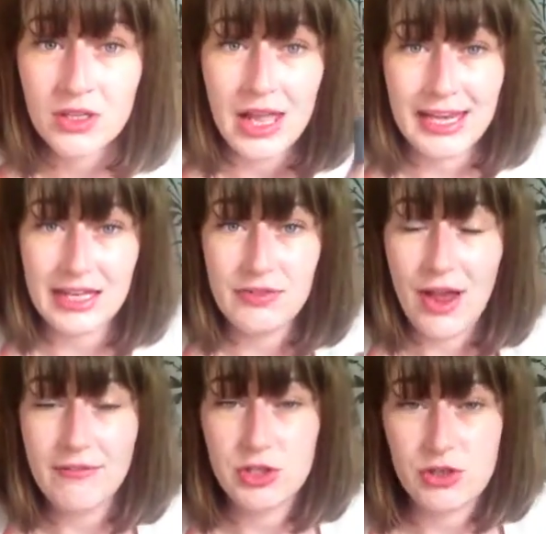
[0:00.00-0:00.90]
Like, if
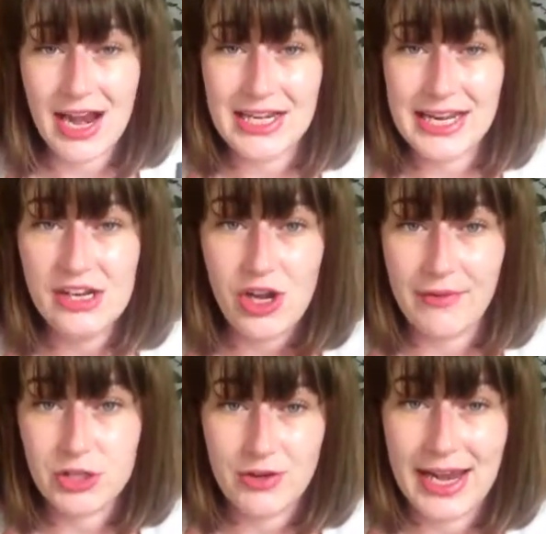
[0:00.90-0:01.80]
you haven't tried it,
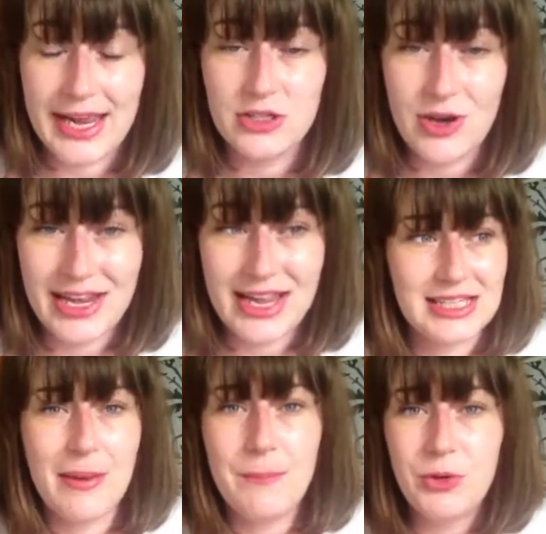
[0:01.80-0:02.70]
go and try it. Try a
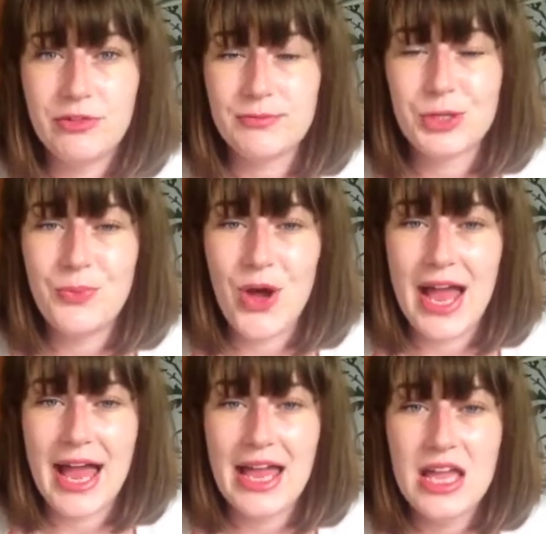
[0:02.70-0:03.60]
sample from
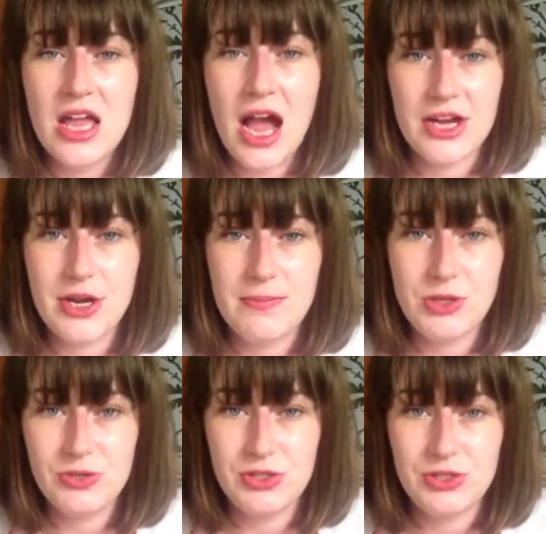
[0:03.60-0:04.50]
somewhere. I know
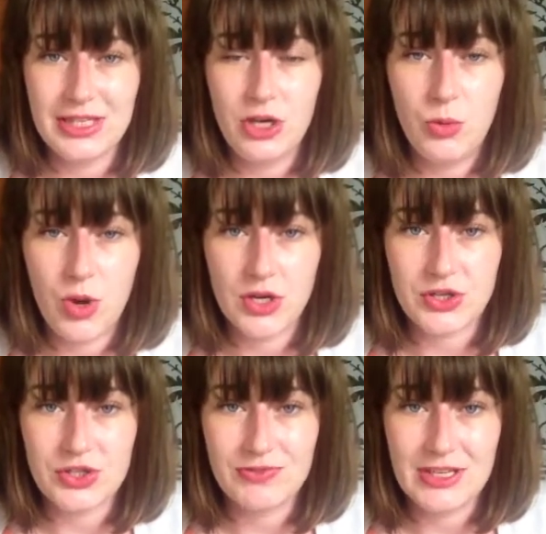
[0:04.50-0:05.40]
Boots do the little
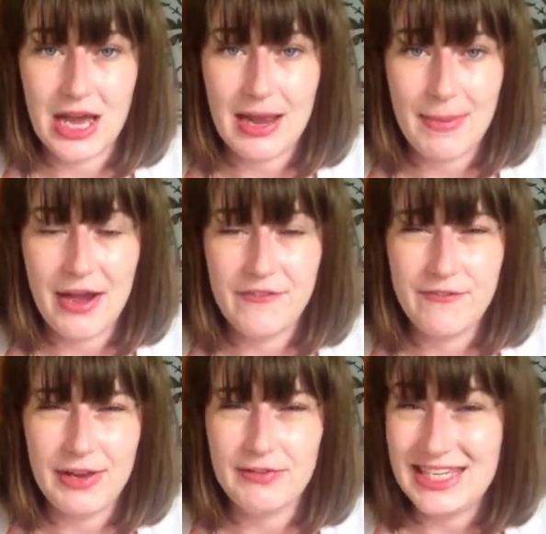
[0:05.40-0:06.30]
ones for
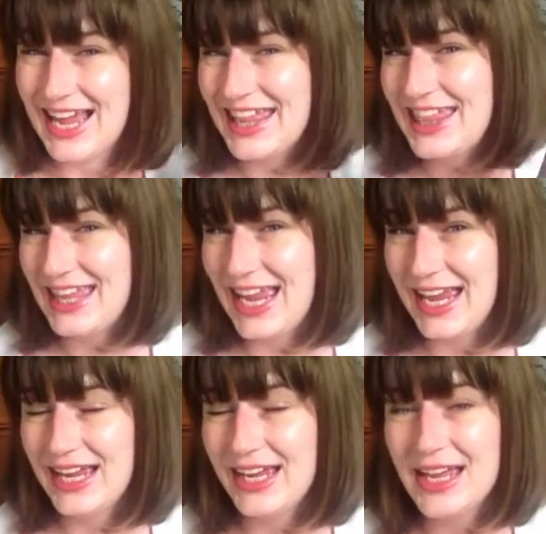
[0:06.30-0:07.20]
£9.50, I
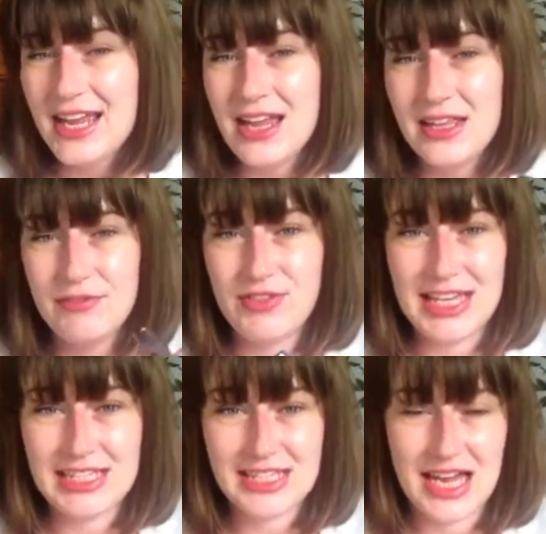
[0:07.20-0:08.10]
think, of
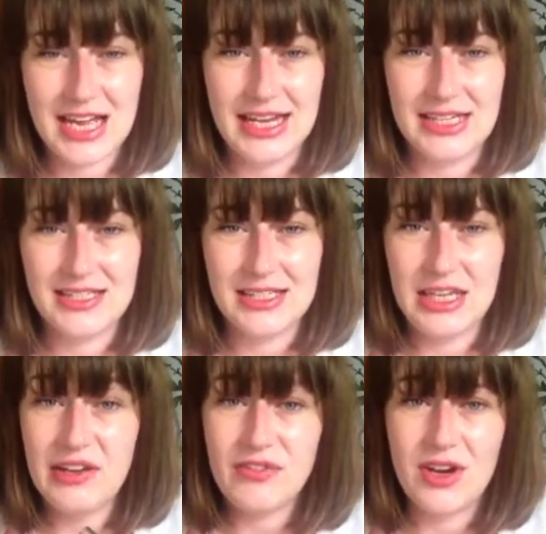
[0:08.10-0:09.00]
this size.
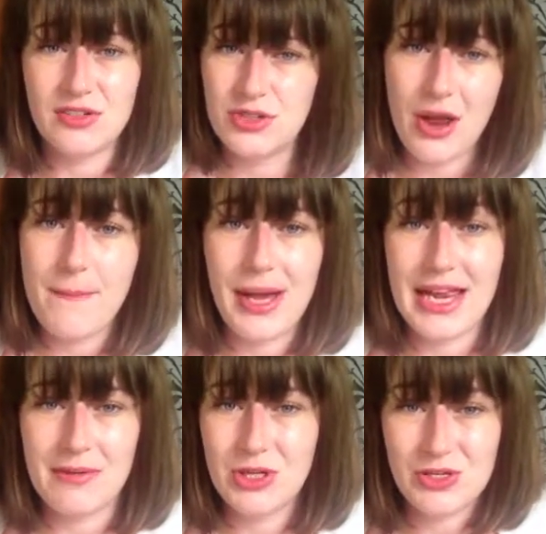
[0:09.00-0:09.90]
If not, just go and buy
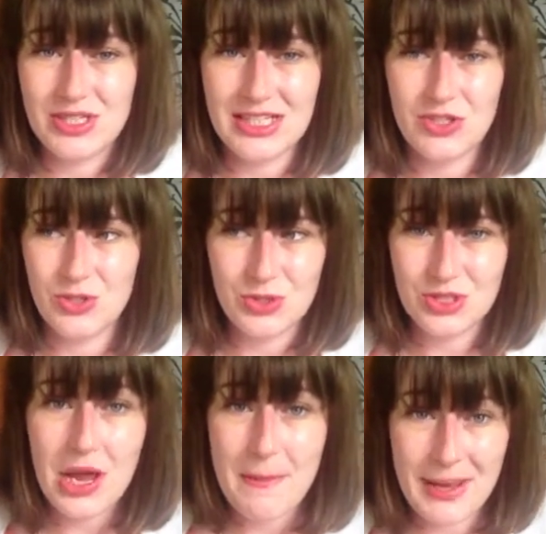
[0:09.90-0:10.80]
it because it's
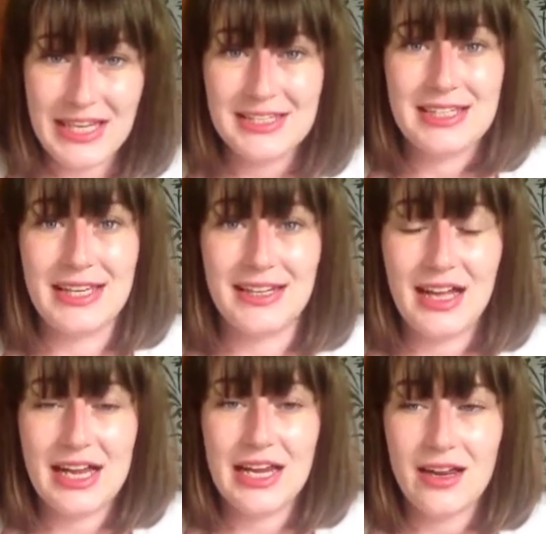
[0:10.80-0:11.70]
just amazing.
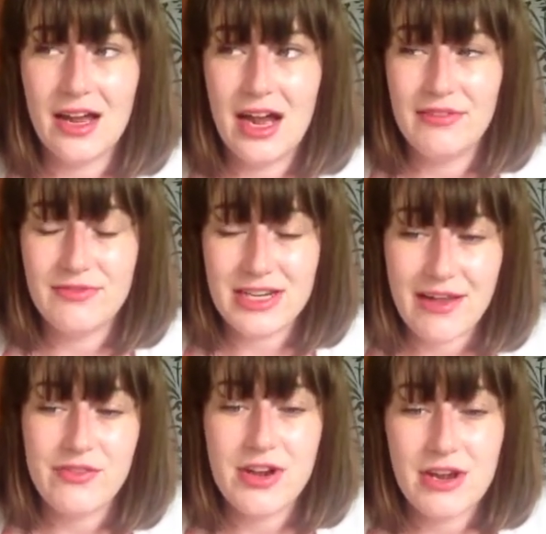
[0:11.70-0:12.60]
Like, I've
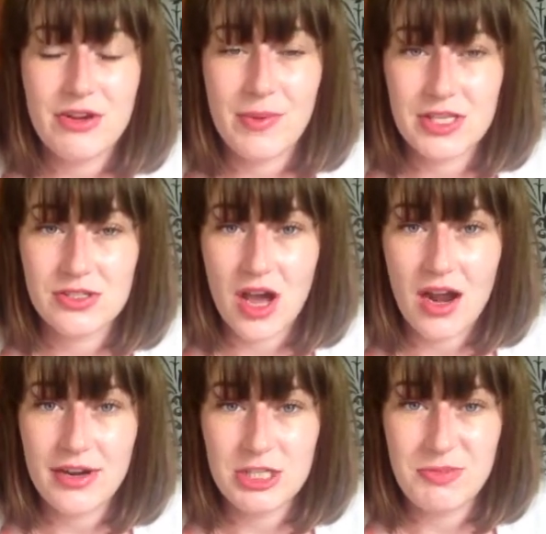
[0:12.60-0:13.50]
never known a
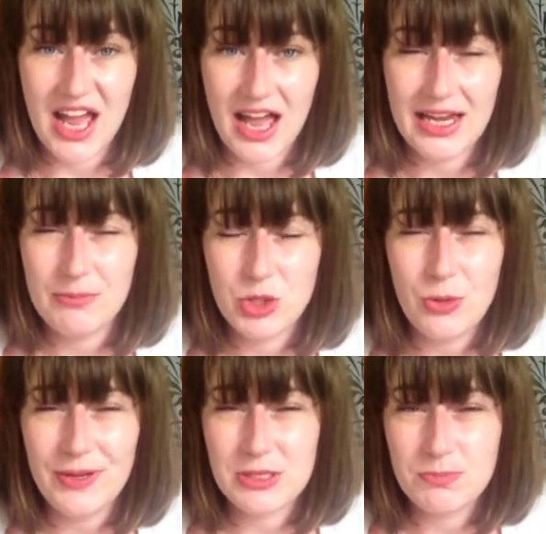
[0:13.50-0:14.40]
mascara to be hyped
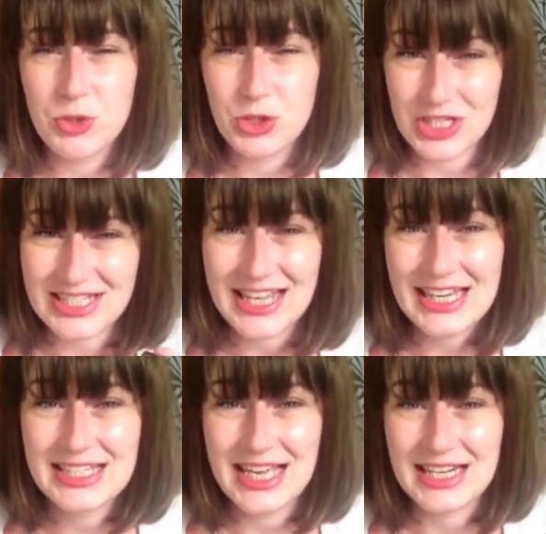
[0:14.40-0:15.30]
up as much as
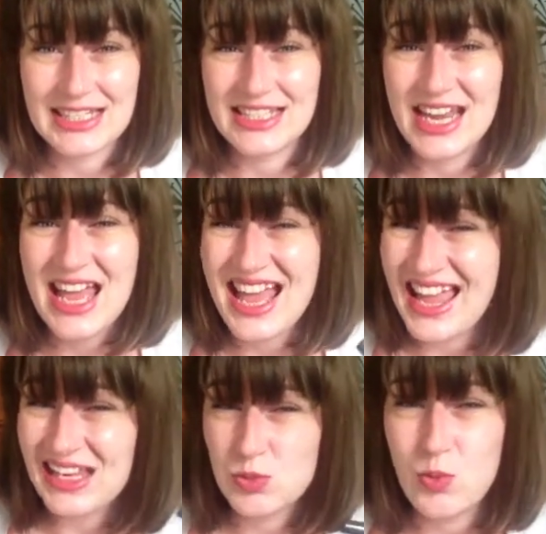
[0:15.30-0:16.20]
this, and
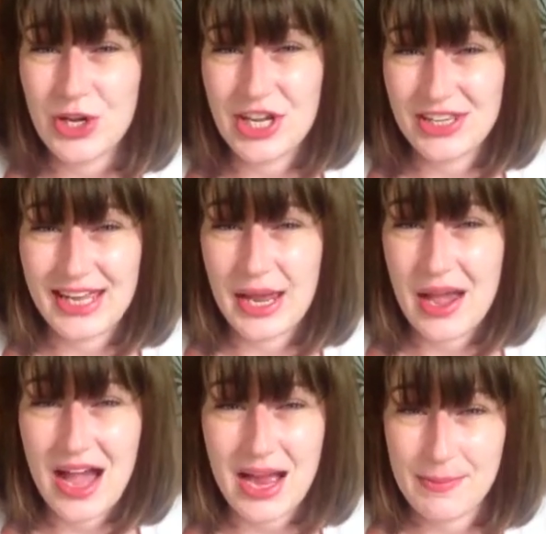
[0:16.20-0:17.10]
it's worth it,
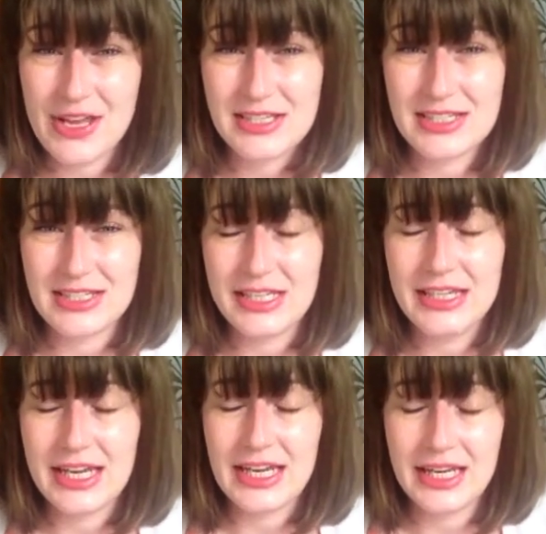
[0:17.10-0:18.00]
I personally
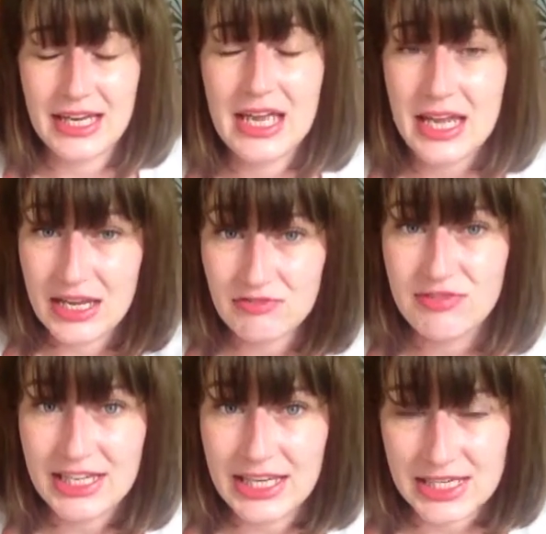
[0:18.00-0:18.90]
think. It
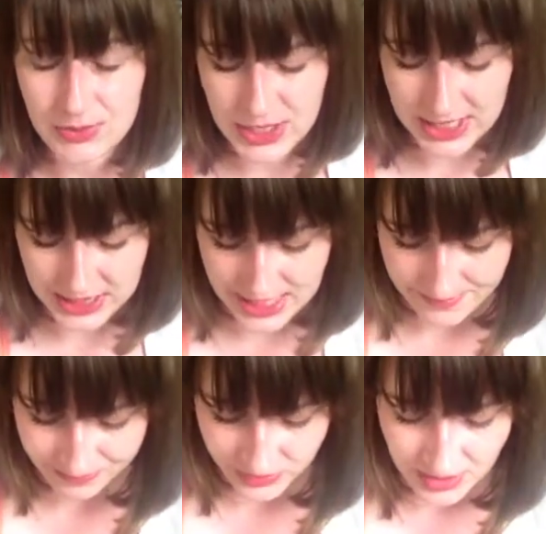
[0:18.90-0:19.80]
really is worth it.